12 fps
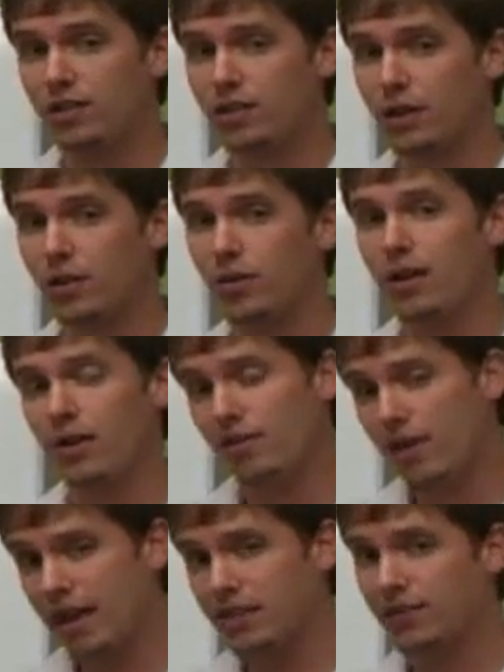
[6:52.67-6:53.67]
So
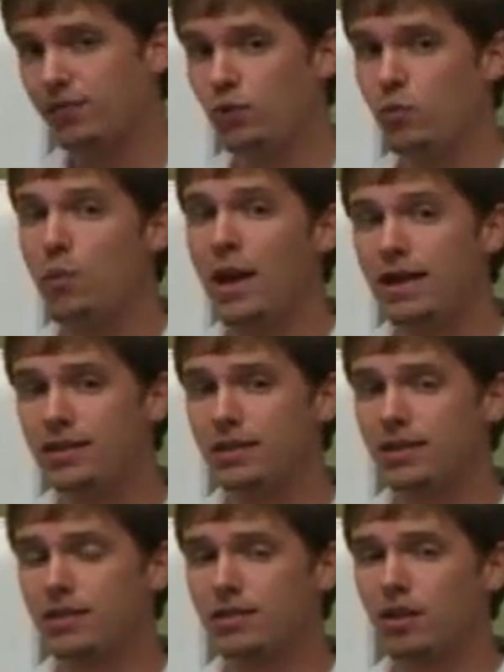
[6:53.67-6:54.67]
that's a few
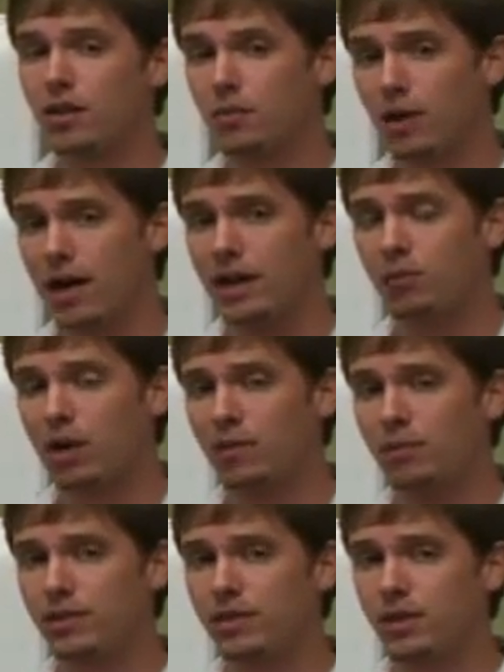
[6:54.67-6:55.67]
basics on buying
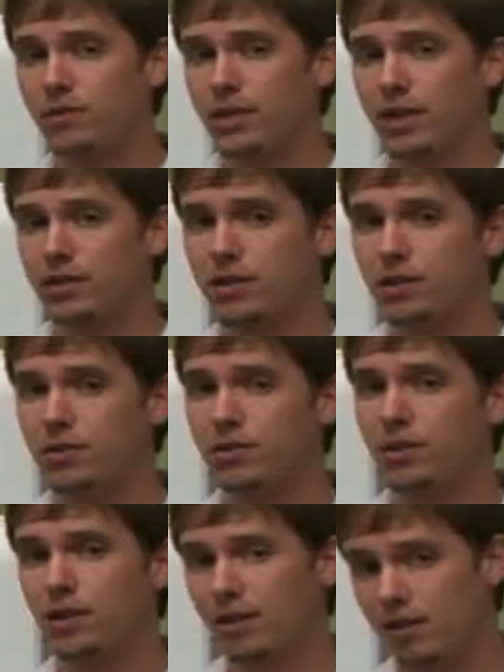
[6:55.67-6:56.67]
property subject
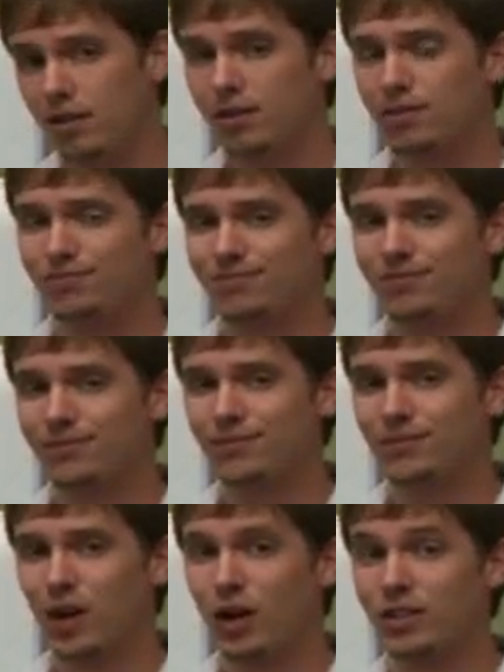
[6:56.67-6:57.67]
to.
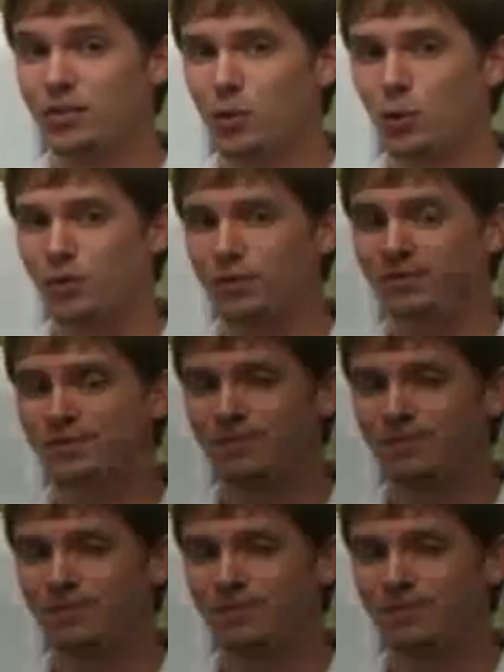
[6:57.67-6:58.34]
On to more.